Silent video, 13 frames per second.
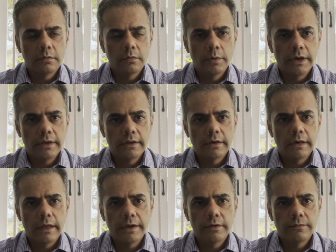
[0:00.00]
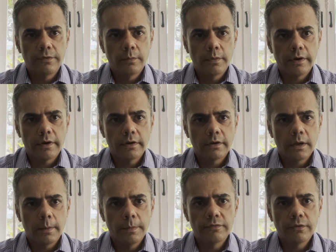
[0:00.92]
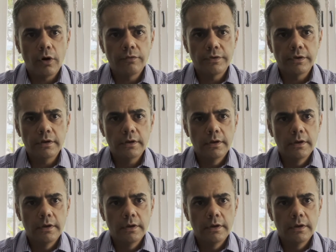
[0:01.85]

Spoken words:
waiting in line for my cup of coffee